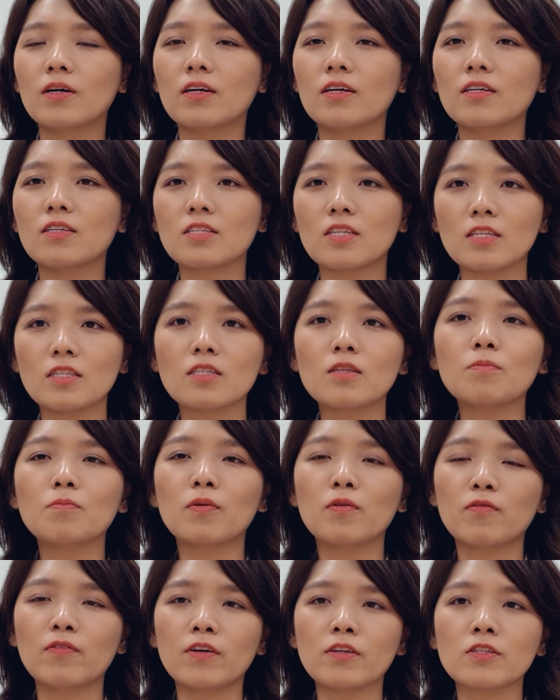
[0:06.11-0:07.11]
an assistant
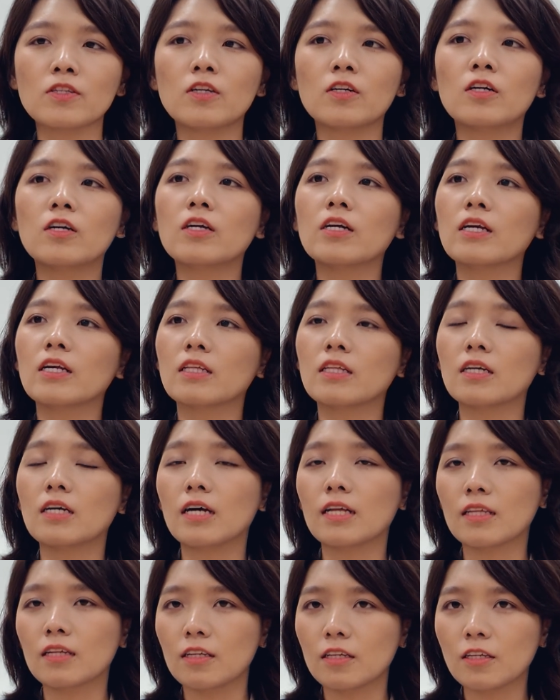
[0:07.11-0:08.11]
professor in the
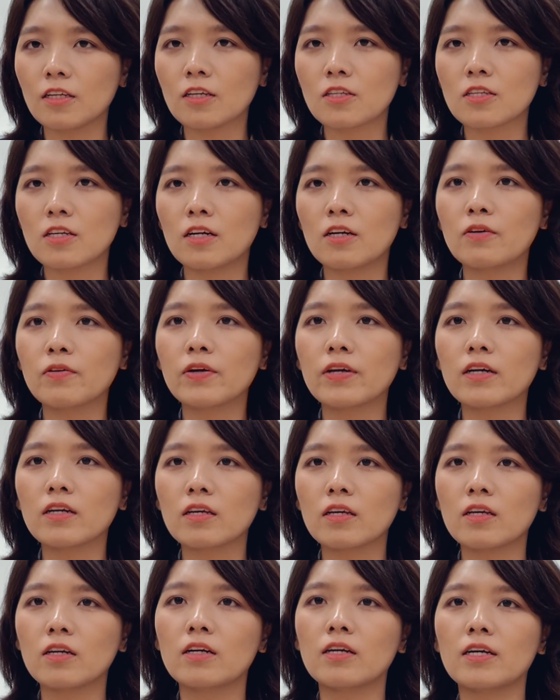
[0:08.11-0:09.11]
analytics area
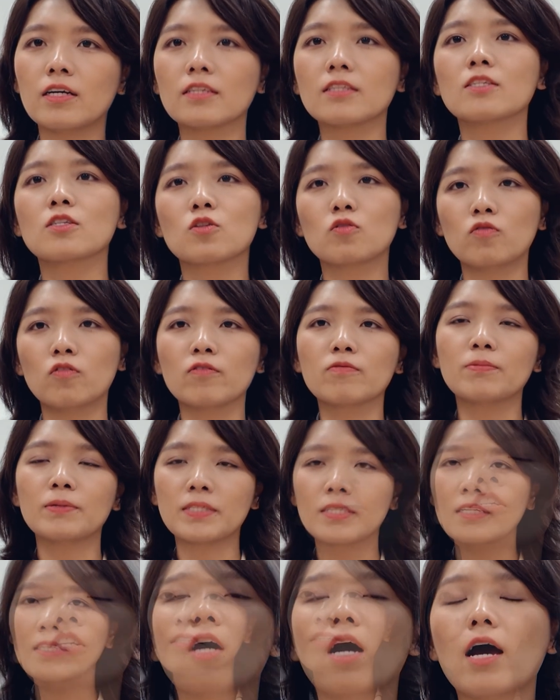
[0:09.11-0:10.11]
here at School of
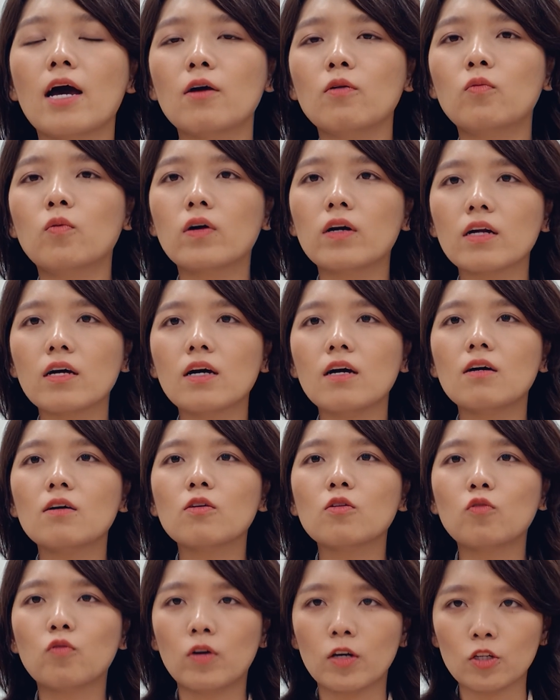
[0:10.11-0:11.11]
Business. So I work
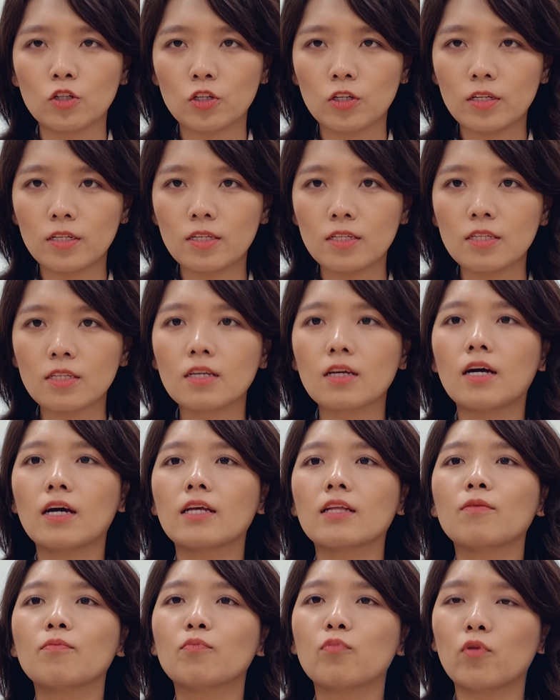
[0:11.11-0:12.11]
on questions
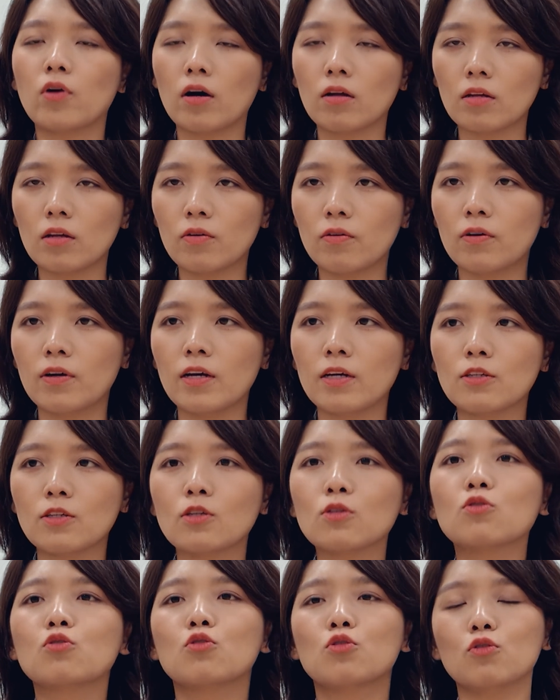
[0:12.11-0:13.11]
kind of broadly
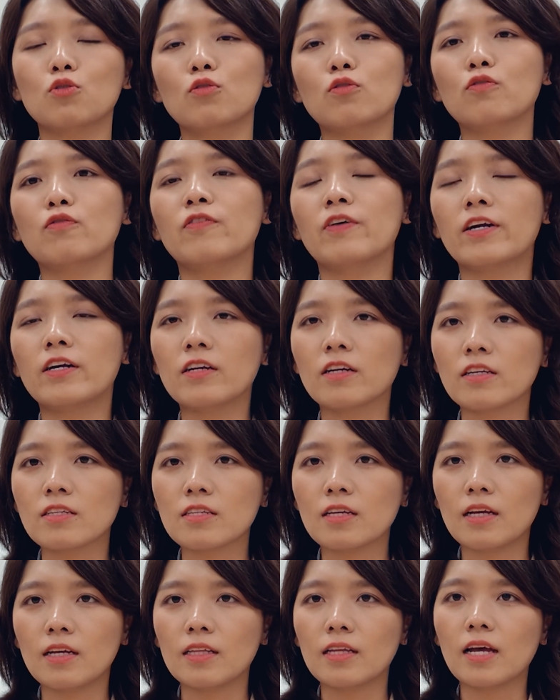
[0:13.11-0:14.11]
related to
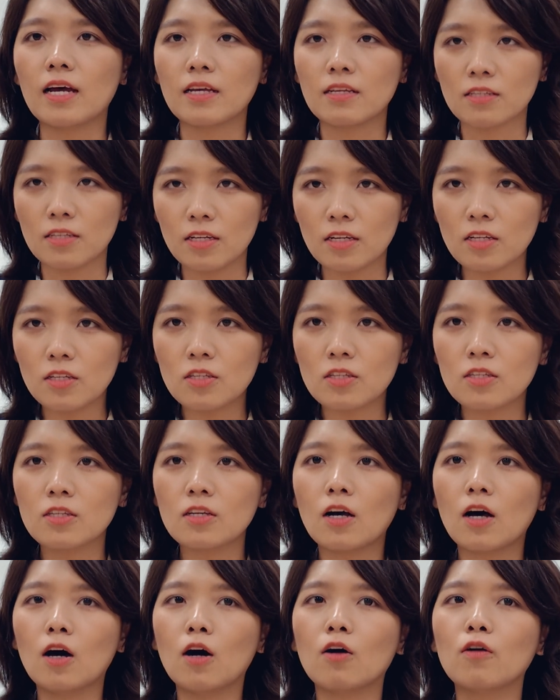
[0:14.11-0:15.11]
fairness and ethics
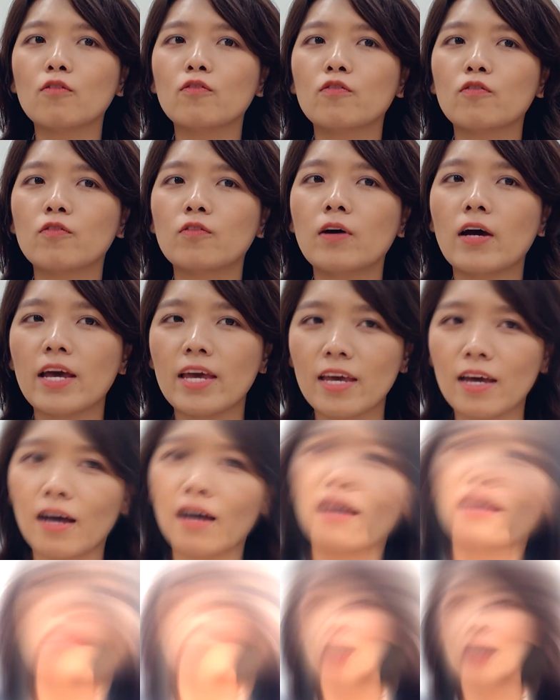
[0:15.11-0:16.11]
of
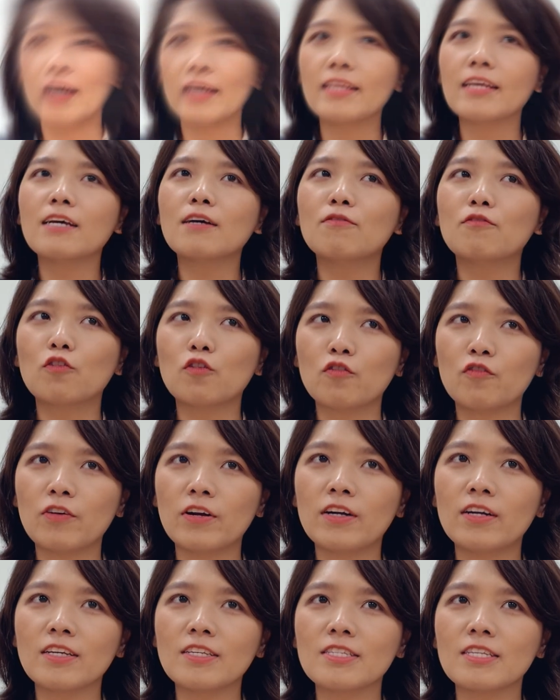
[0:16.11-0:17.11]
AI. I think for
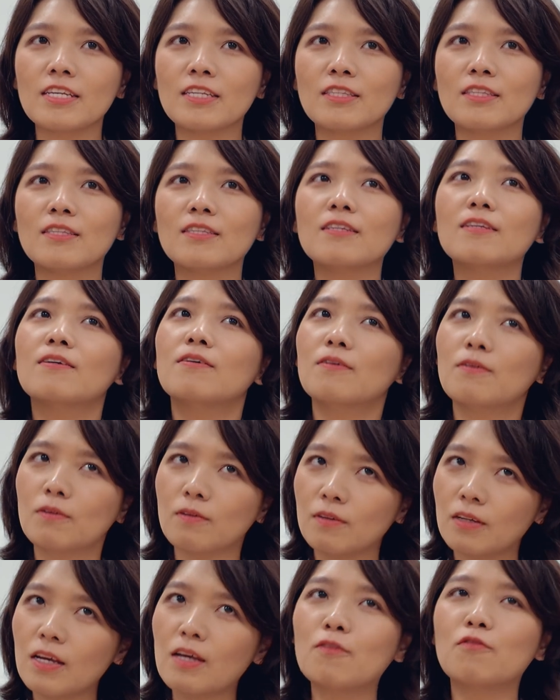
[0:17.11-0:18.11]
fairness, it,
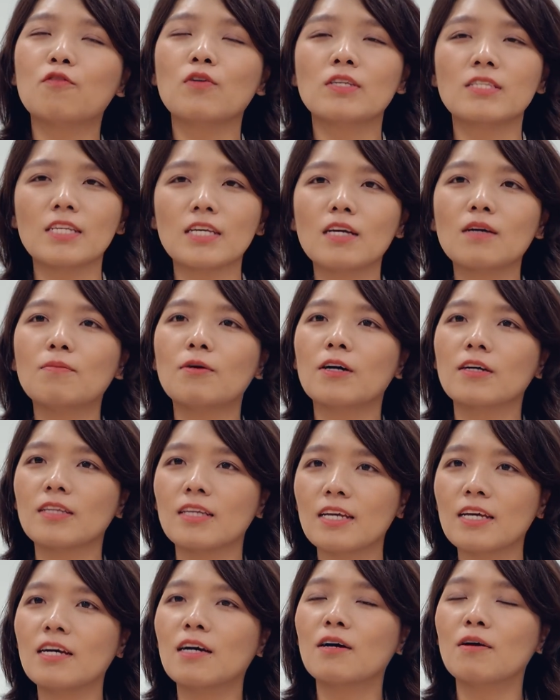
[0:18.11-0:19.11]
if we think
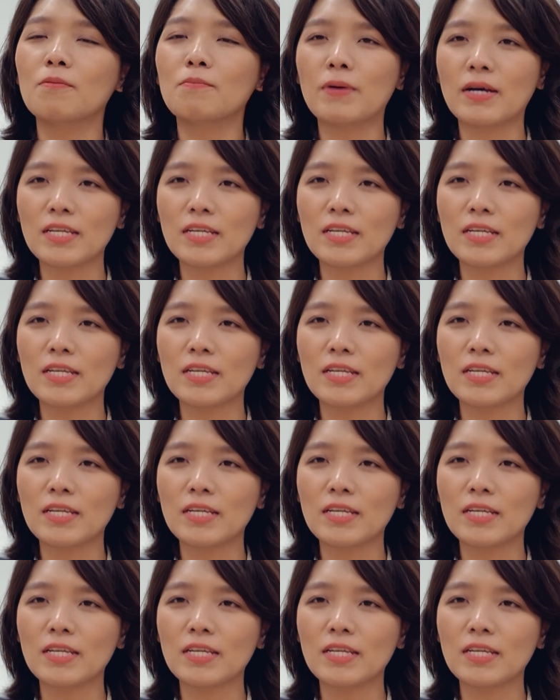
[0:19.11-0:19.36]
about in a